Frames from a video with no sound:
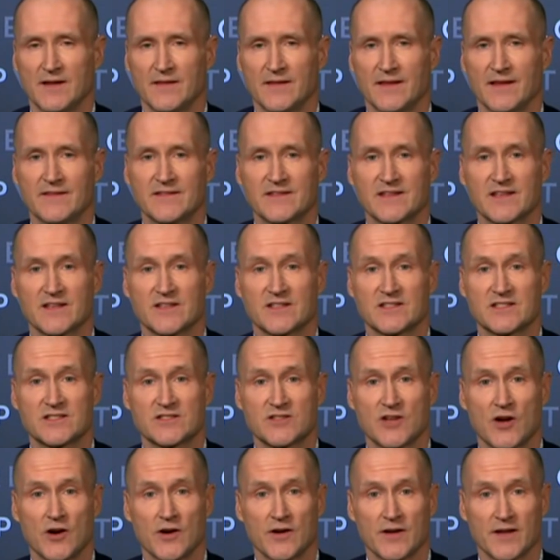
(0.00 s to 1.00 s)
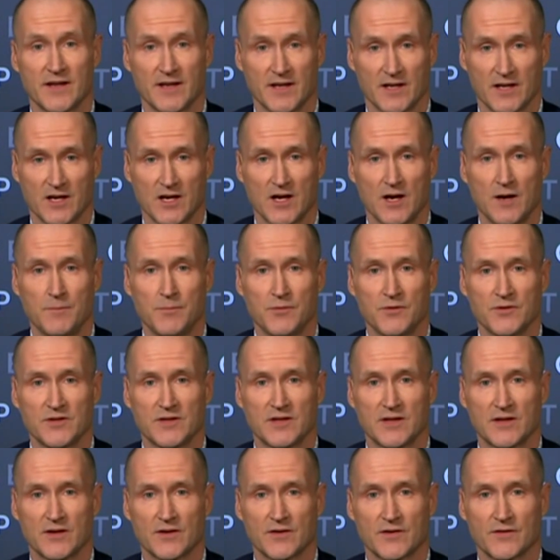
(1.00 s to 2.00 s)
That's going to start in a couple
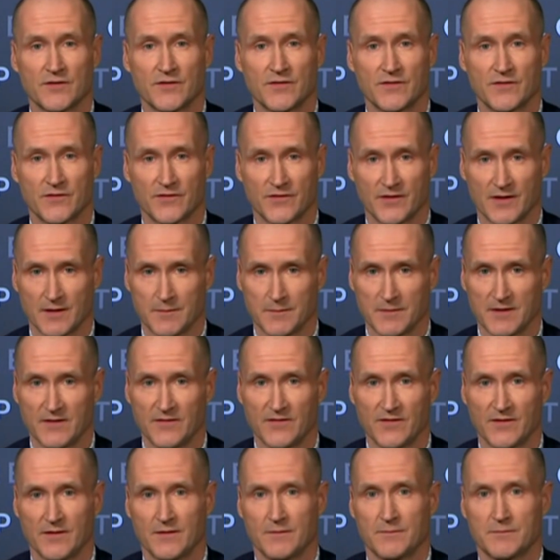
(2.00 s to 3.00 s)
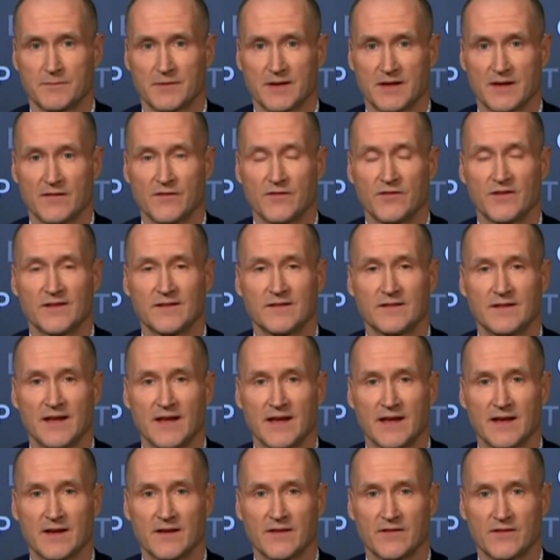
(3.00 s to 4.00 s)
years. There's going to be some gives and
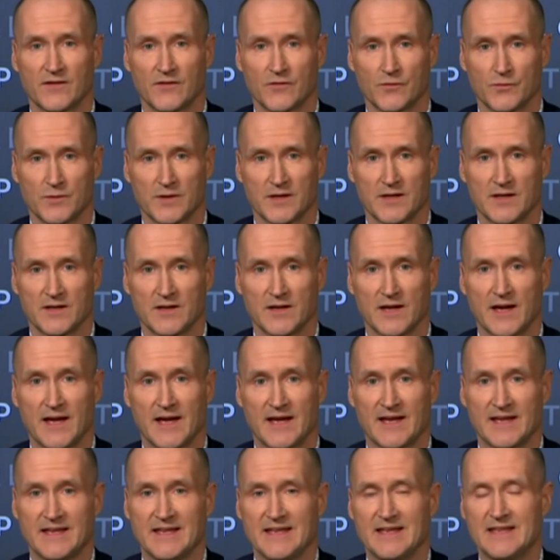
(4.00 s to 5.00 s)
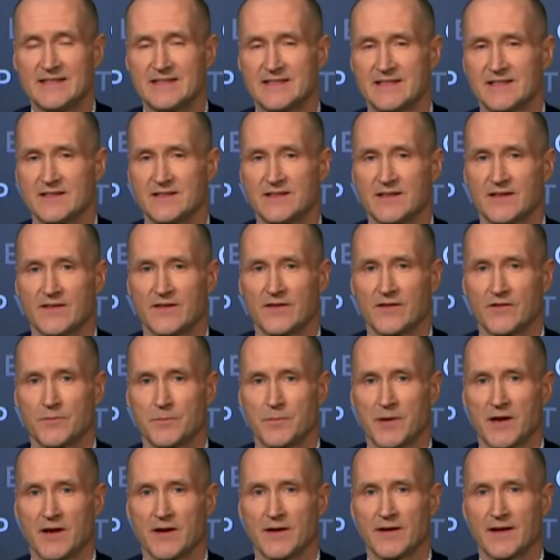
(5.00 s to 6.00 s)
takes as we ease into this
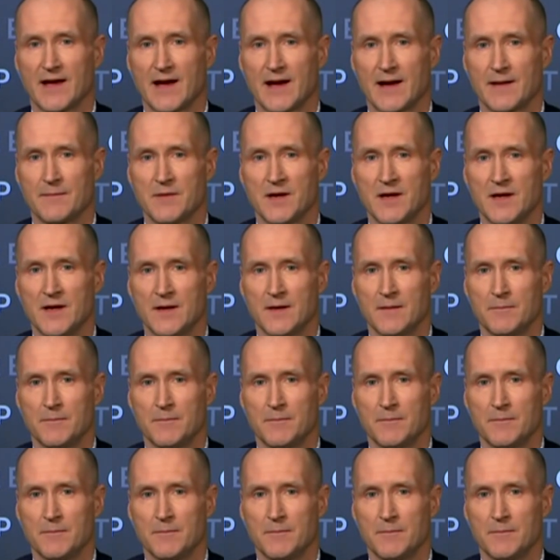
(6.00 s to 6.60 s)
paradigm.